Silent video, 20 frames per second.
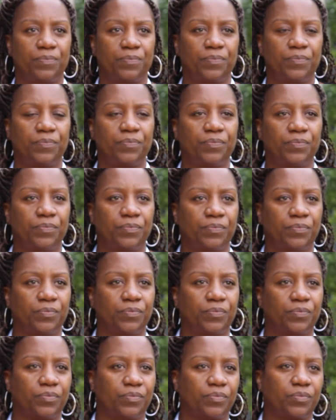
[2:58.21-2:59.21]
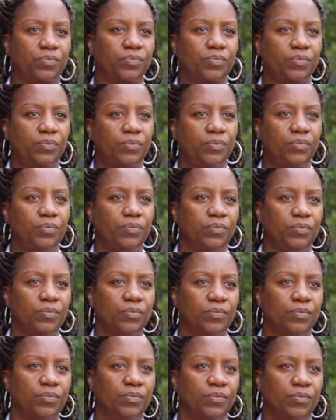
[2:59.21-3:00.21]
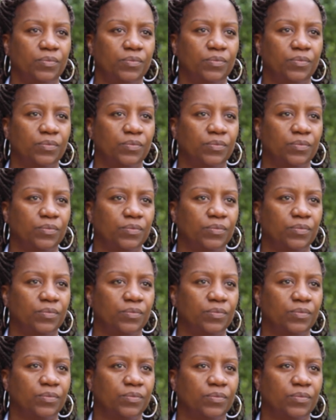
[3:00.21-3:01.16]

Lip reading: [no speech]